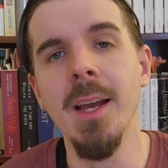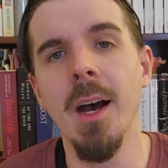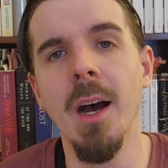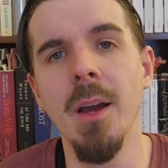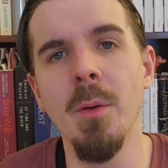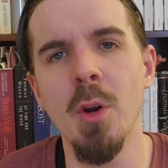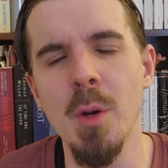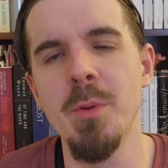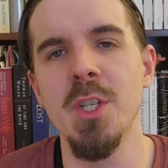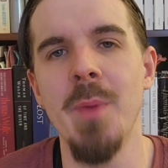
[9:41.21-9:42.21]

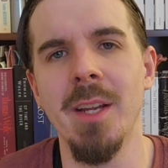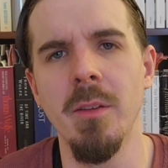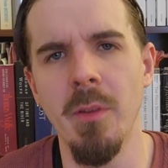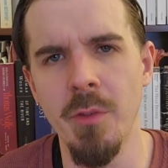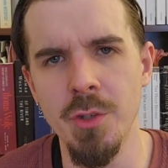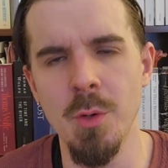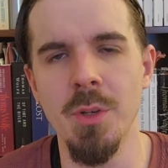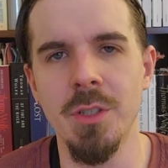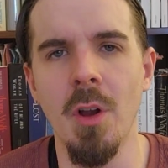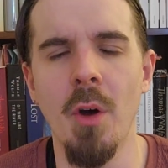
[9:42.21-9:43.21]
Her perspective of the
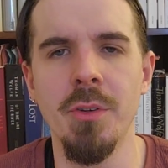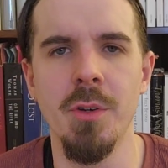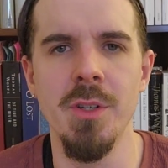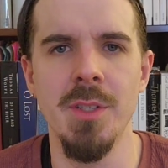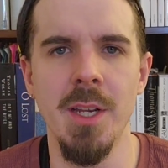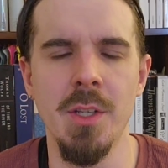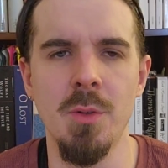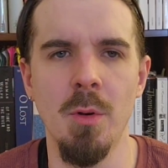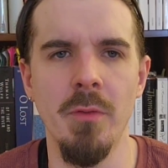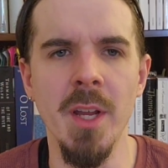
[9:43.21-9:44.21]
Jewish culture is that it's
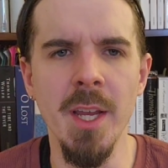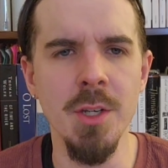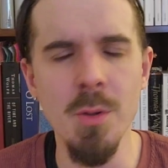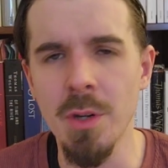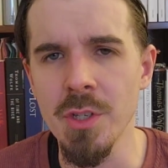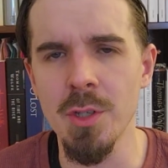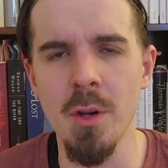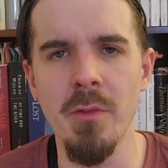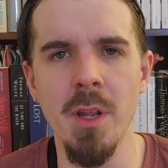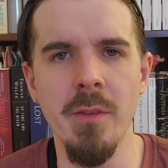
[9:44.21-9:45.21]
sort of too
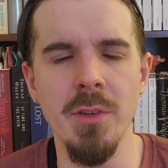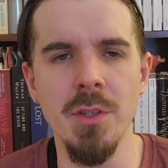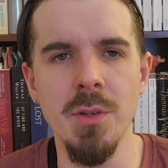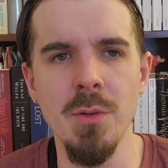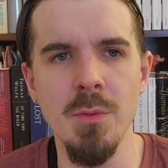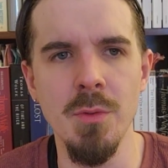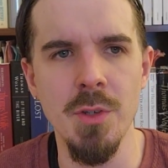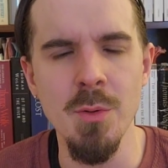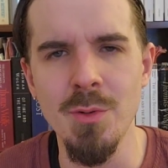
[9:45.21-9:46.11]
conservative and too